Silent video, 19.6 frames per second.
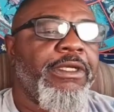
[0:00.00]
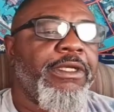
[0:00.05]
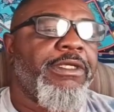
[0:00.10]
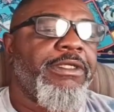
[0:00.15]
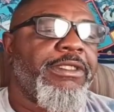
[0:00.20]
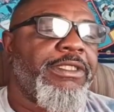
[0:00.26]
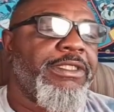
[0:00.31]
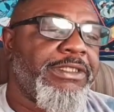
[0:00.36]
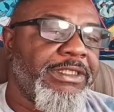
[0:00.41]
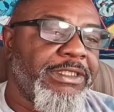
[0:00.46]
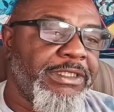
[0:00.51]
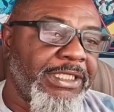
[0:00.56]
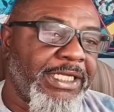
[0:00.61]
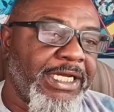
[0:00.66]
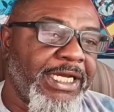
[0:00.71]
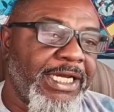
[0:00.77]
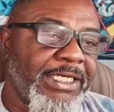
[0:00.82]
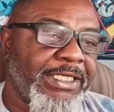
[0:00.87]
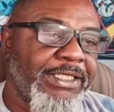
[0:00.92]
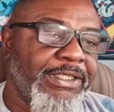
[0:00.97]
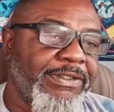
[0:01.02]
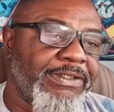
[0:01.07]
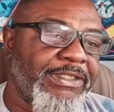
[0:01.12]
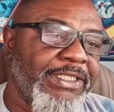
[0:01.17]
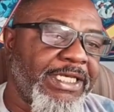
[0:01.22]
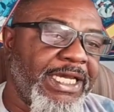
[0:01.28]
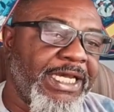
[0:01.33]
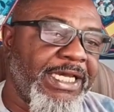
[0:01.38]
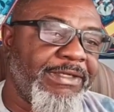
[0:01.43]
This is an ideal
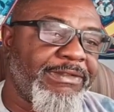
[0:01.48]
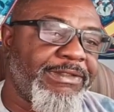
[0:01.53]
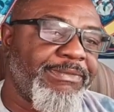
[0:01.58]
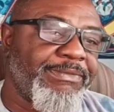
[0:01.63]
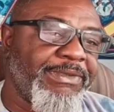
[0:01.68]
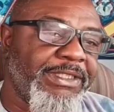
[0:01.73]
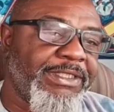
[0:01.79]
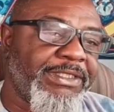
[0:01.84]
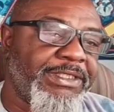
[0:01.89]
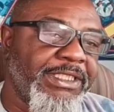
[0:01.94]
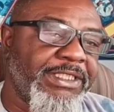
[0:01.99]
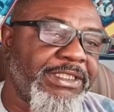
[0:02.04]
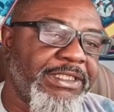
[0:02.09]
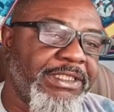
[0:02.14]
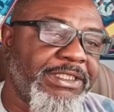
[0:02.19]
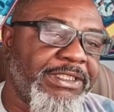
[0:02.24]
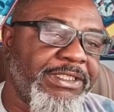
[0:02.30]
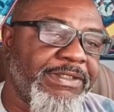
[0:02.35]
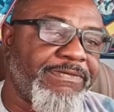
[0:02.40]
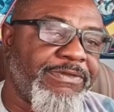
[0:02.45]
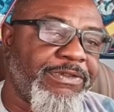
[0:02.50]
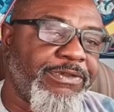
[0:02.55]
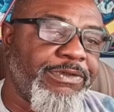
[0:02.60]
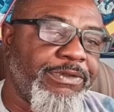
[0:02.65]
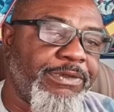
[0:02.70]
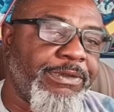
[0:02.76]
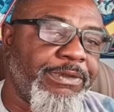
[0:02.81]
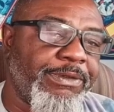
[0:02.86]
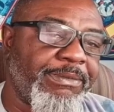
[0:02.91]
time to be sensitive to
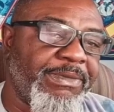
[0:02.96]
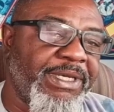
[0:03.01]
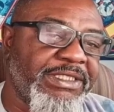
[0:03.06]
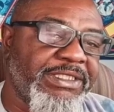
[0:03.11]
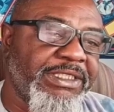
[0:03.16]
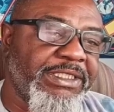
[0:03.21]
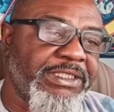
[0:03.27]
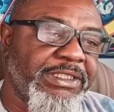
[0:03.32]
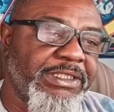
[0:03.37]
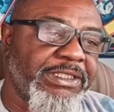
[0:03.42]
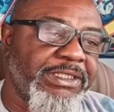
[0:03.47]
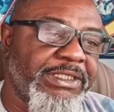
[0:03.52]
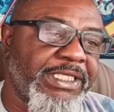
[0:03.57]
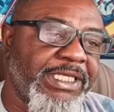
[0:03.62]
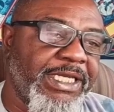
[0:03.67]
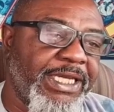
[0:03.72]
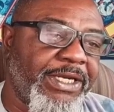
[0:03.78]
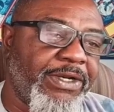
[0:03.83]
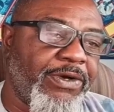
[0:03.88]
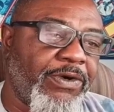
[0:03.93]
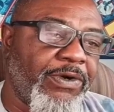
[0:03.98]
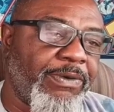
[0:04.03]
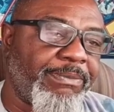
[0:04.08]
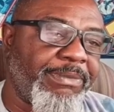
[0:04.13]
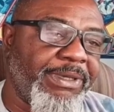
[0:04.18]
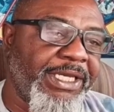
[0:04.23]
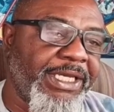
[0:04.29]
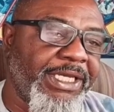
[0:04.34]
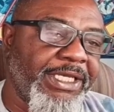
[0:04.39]
the messages that are
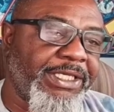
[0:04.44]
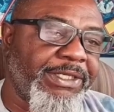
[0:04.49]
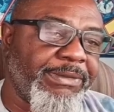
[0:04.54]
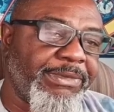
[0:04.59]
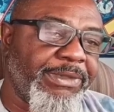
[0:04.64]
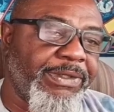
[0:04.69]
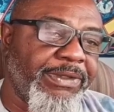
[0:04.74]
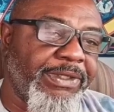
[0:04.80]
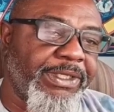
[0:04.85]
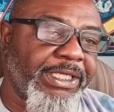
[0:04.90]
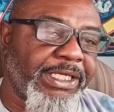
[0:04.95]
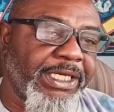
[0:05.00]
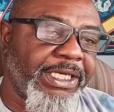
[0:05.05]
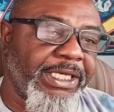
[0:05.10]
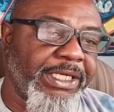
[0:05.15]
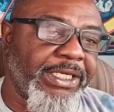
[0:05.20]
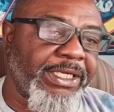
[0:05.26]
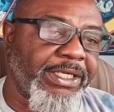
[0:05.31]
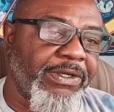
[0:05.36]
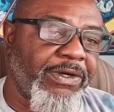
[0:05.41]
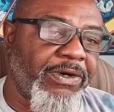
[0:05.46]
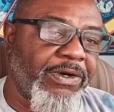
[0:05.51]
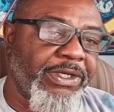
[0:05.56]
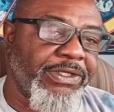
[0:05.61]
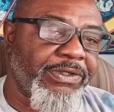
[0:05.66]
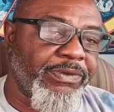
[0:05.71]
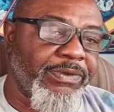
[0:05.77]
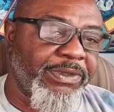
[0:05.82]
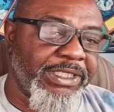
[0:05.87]
being communicated. Are you
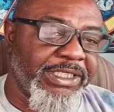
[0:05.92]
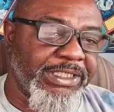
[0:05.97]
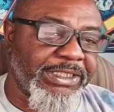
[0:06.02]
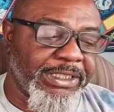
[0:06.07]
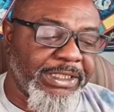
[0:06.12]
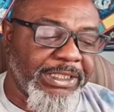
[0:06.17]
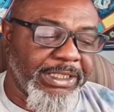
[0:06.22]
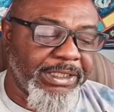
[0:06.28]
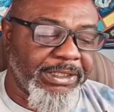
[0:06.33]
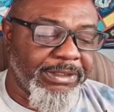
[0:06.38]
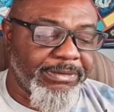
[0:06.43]
listening?